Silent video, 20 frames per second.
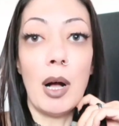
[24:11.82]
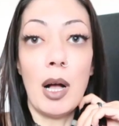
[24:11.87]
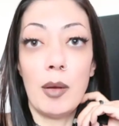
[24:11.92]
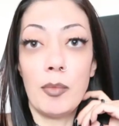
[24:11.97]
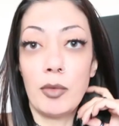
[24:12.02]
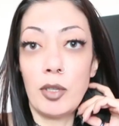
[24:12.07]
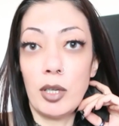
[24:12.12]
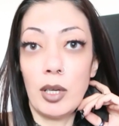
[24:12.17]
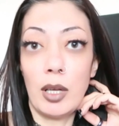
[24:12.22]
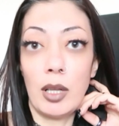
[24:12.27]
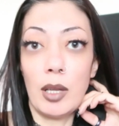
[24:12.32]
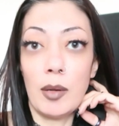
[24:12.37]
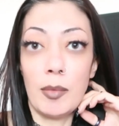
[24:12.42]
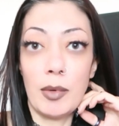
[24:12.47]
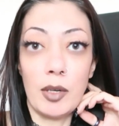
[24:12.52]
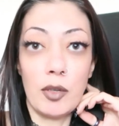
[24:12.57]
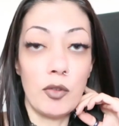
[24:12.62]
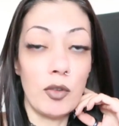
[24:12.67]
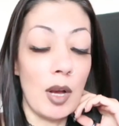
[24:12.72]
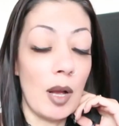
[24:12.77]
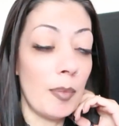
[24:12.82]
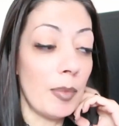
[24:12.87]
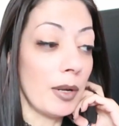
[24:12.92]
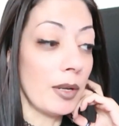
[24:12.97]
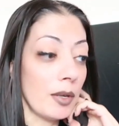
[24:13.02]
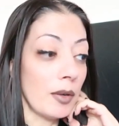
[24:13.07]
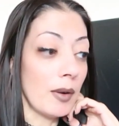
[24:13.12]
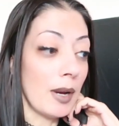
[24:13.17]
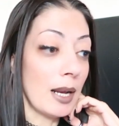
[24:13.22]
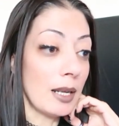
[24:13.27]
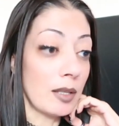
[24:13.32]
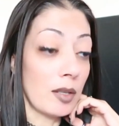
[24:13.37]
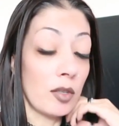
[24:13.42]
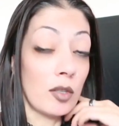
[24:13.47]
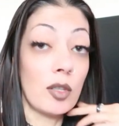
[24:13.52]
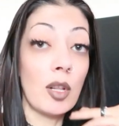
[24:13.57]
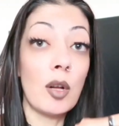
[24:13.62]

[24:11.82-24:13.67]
bombshell I'm gonna drop on your asses.